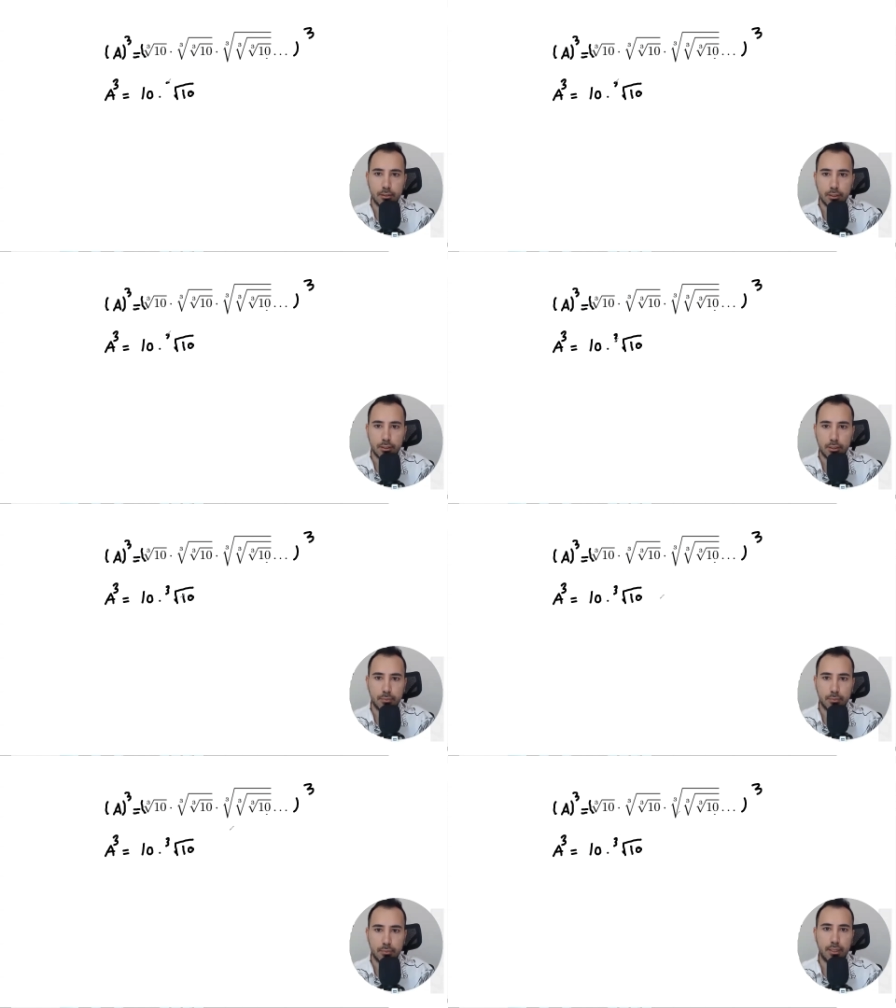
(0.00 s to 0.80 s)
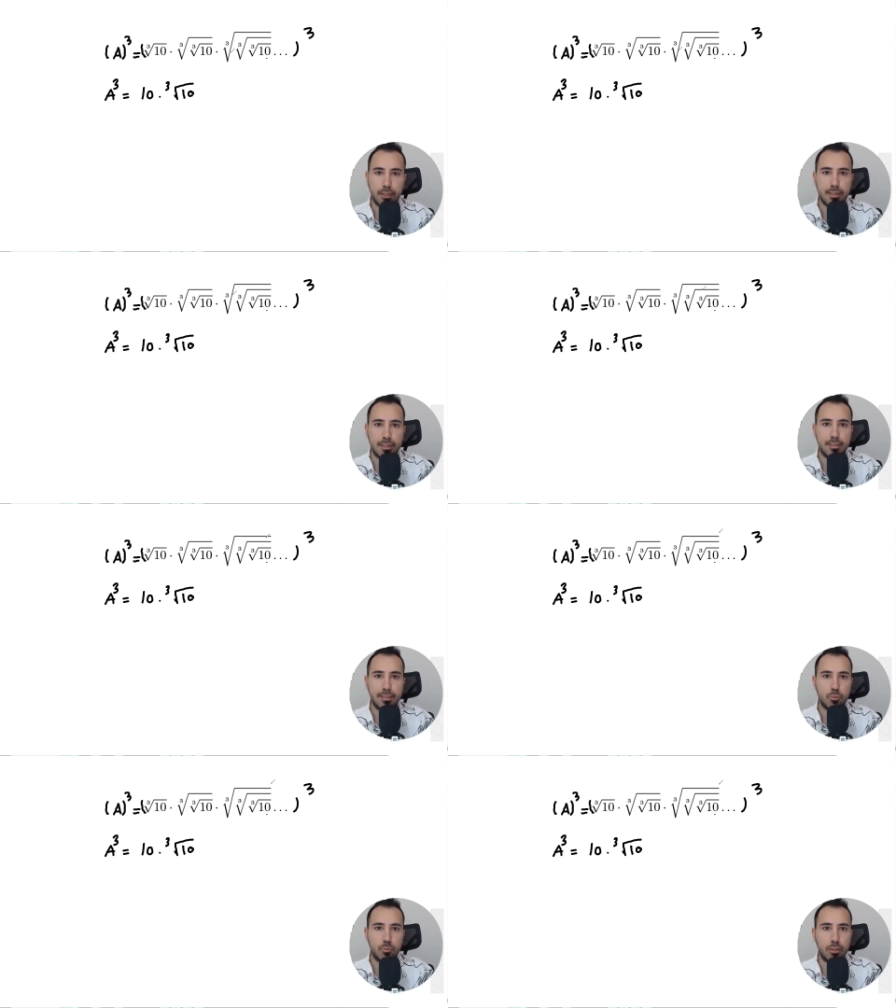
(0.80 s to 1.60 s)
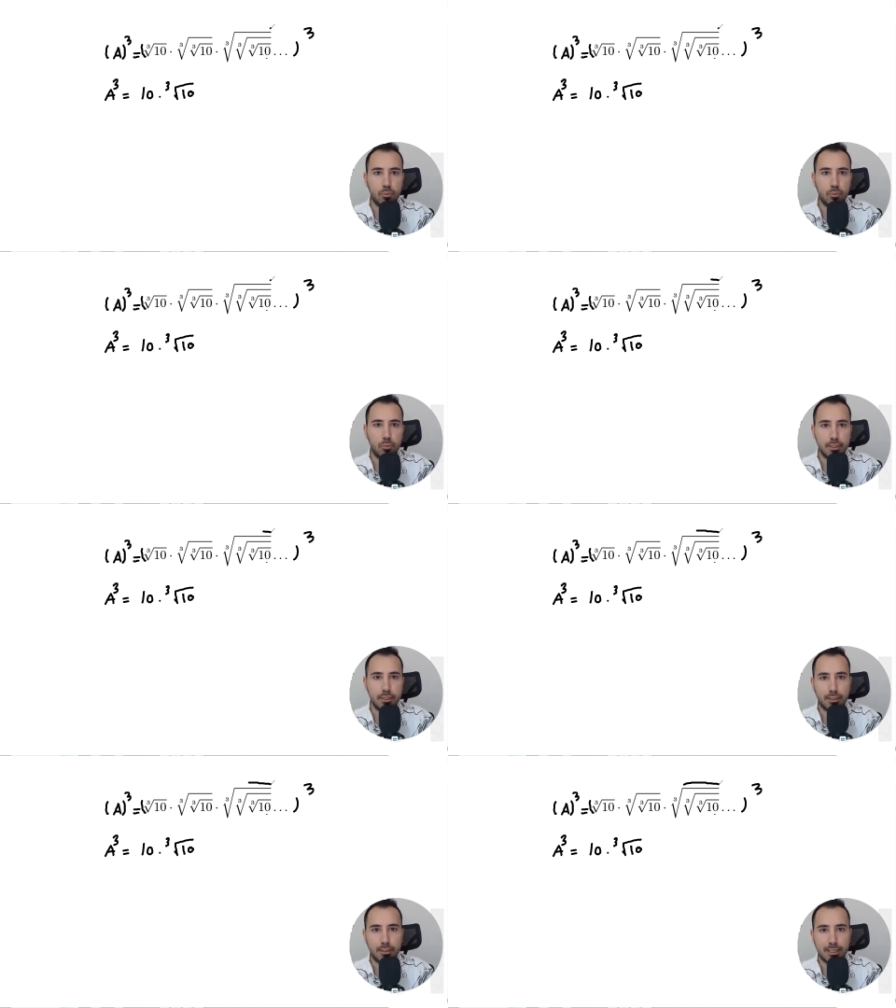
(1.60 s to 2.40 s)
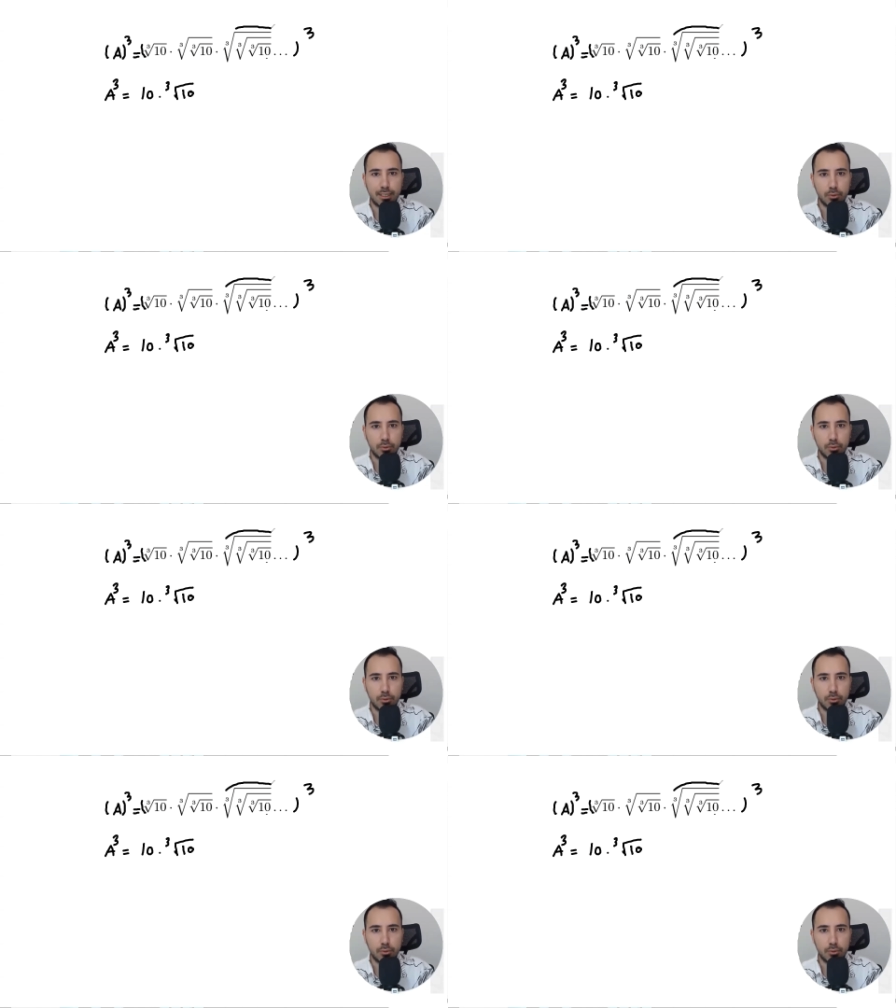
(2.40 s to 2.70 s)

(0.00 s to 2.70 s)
cubed. And then this one, only the last one,